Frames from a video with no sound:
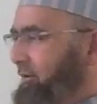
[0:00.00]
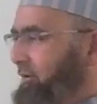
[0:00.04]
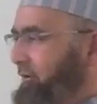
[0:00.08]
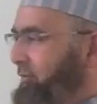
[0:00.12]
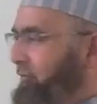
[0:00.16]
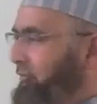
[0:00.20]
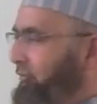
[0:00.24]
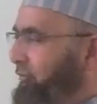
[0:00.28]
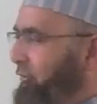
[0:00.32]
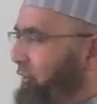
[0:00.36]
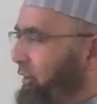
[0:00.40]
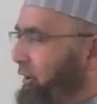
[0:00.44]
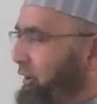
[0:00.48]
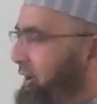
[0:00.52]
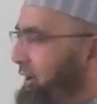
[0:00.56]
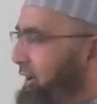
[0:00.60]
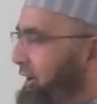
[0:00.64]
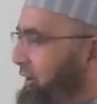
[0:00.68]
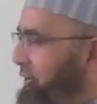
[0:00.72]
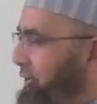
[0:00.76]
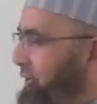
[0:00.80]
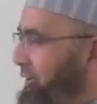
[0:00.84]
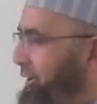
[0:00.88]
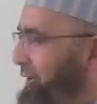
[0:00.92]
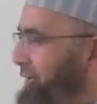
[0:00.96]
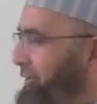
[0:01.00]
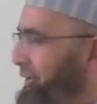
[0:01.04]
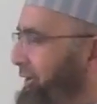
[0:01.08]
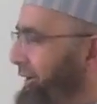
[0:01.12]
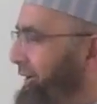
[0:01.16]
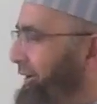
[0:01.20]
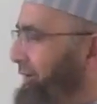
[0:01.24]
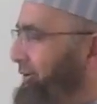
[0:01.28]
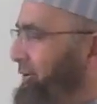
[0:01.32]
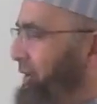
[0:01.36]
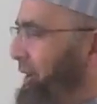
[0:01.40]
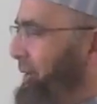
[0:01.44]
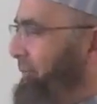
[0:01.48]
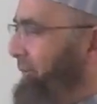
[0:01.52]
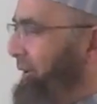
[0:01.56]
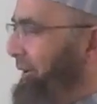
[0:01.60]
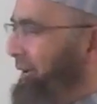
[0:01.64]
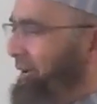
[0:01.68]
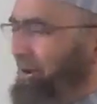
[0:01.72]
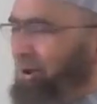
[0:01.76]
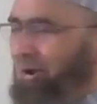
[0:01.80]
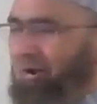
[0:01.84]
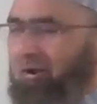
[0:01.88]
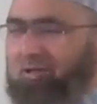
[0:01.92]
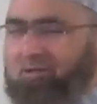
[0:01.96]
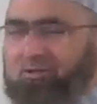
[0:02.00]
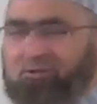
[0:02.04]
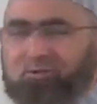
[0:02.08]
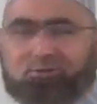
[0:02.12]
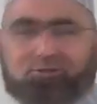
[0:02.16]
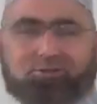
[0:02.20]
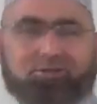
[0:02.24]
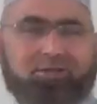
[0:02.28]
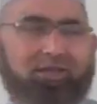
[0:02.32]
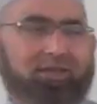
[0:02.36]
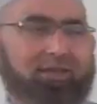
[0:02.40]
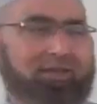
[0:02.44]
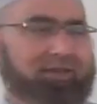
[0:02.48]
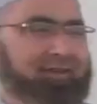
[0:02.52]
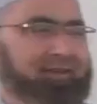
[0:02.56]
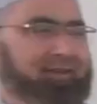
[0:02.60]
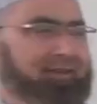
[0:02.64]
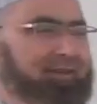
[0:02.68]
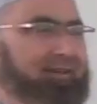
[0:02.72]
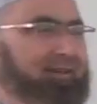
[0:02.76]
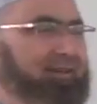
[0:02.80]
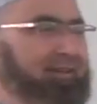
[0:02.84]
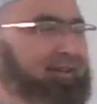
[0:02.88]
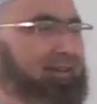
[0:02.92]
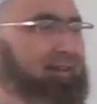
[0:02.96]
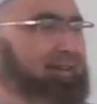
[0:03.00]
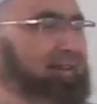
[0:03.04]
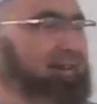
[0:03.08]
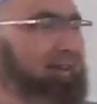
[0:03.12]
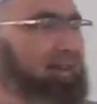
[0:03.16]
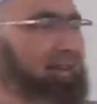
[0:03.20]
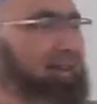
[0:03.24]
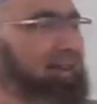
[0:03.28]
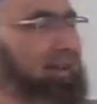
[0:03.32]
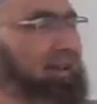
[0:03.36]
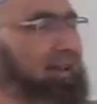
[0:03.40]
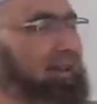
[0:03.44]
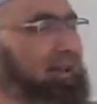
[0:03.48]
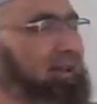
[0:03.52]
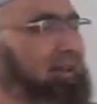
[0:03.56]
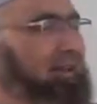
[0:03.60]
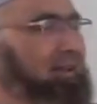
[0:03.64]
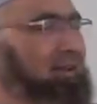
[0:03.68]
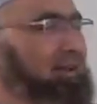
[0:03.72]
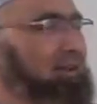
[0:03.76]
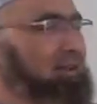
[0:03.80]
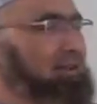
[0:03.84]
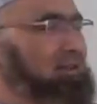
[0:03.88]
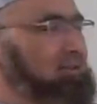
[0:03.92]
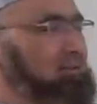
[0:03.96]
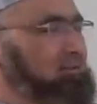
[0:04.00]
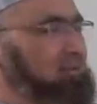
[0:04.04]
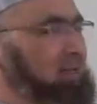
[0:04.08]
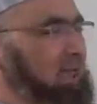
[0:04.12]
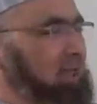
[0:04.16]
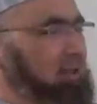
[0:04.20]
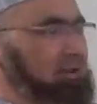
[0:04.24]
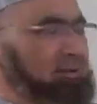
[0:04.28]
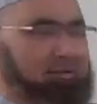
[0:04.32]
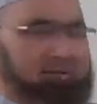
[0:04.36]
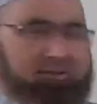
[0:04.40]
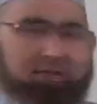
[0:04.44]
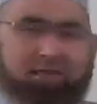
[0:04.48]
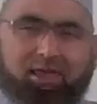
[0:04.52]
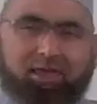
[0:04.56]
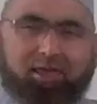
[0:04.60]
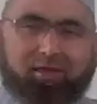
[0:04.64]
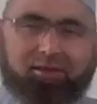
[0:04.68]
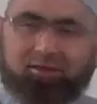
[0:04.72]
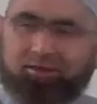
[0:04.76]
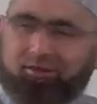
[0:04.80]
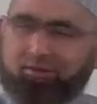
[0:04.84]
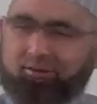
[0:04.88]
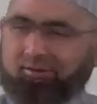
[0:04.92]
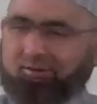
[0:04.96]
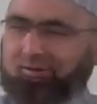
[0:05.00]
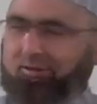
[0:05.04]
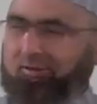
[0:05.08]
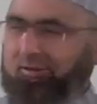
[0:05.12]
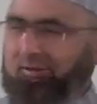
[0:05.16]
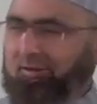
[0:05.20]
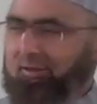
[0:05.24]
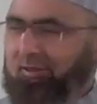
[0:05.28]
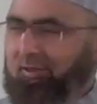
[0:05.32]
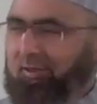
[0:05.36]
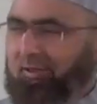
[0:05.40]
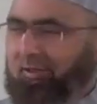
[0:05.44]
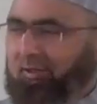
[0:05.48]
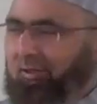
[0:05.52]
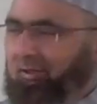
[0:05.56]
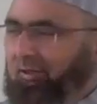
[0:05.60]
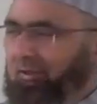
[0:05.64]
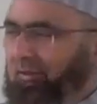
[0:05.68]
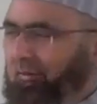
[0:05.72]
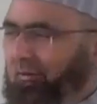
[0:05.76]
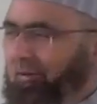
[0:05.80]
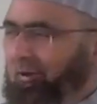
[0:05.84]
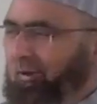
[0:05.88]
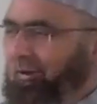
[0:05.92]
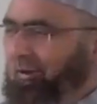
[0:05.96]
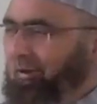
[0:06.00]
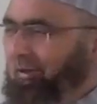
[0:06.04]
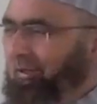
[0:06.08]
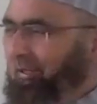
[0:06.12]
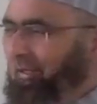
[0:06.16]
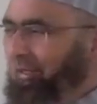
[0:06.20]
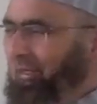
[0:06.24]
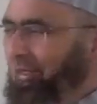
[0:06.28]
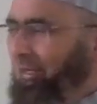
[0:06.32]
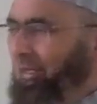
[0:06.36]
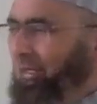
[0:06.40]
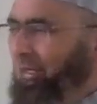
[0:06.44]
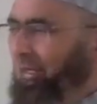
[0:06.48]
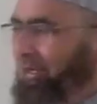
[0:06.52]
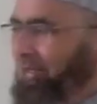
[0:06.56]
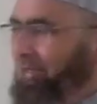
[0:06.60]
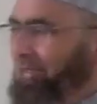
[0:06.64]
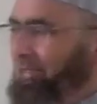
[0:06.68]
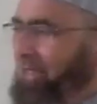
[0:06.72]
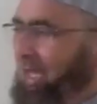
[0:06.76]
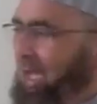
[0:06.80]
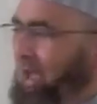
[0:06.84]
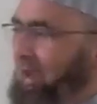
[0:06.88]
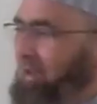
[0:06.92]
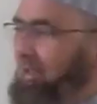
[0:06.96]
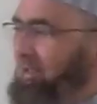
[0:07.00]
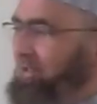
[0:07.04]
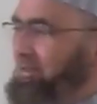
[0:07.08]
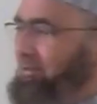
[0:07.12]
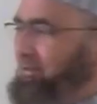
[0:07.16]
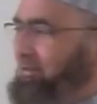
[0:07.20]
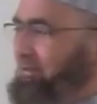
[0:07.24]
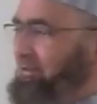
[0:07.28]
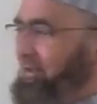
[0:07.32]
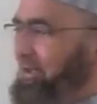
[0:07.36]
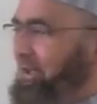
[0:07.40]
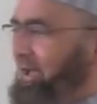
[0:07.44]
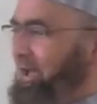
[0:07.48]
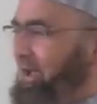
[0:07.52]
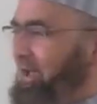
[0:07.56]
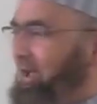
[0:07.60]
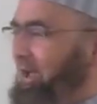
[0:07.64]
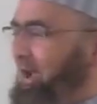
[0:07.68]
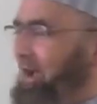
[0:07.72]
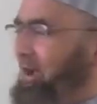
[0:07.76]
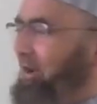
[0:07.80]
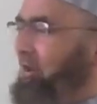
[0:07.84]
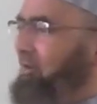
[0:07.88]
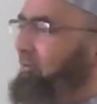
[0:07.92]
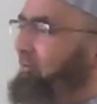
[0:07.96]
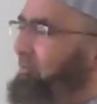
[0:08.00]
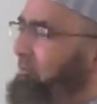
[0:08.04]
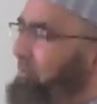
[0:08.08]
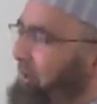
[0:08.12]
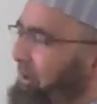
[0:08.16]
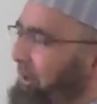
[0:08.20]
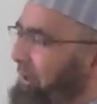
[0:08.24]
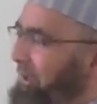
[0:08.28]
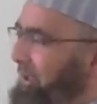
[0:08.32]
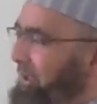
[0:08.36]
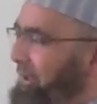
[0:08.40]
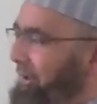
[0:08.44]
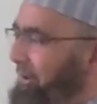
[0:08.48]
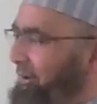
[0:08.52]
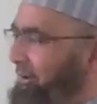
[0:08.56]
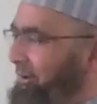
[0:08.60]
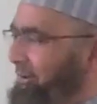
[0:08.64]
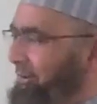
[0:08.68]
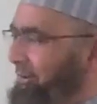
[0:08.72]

Florida tropical orange juice there. It's that there, right? That is a kind of miracle